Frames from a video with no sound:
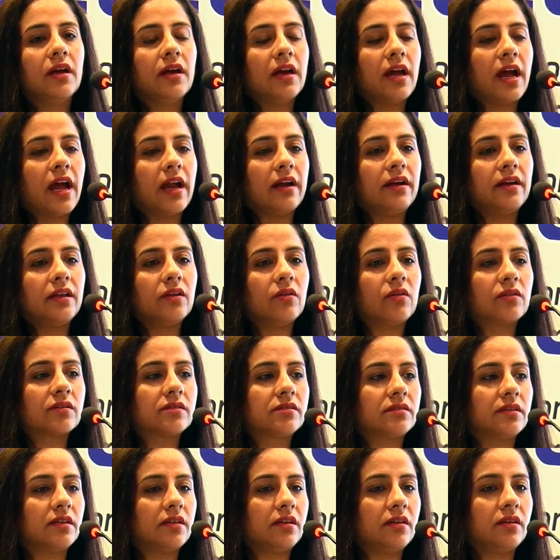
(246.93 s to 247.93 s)

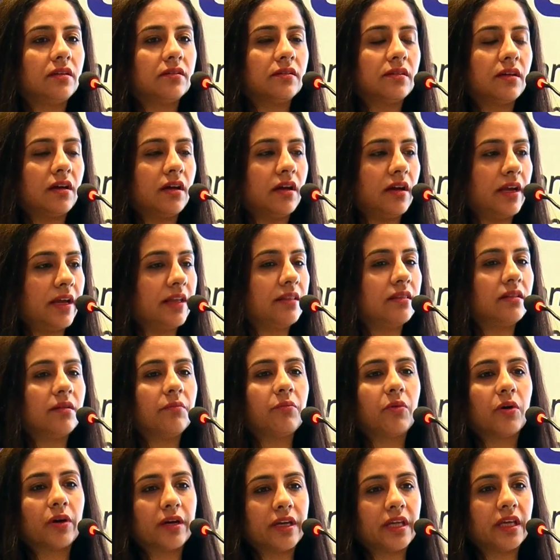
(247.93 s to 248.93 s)
antioxidant in the
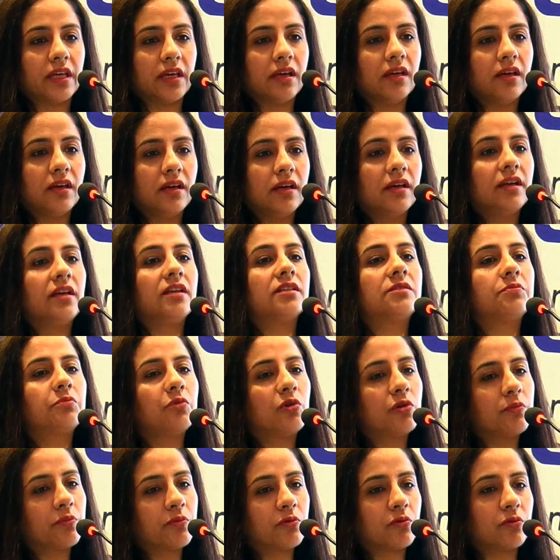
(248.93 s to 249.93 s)
body, he's
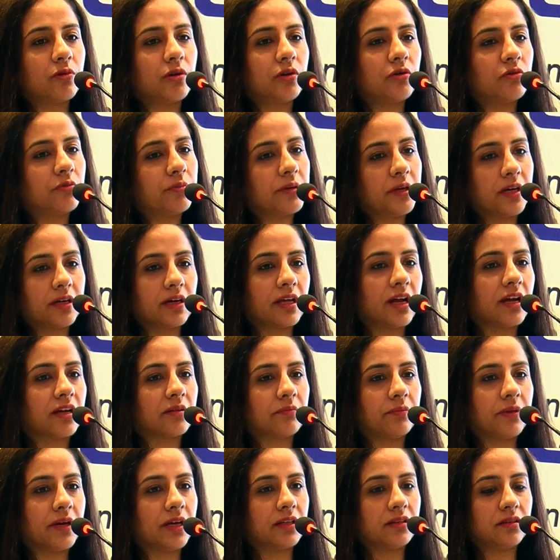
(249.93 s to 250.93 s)
more prone to be
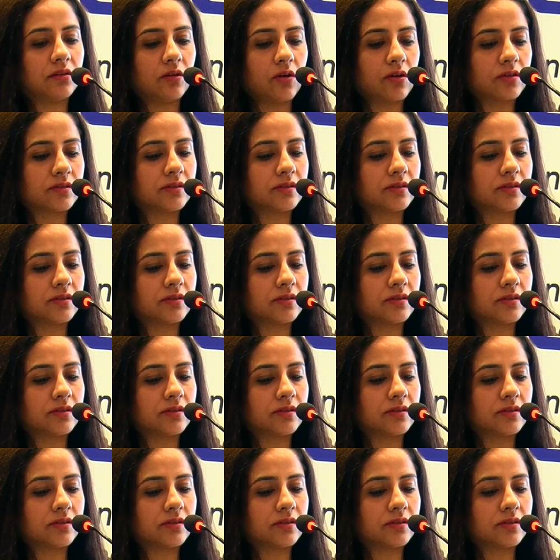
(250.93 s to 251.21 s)
attacked by the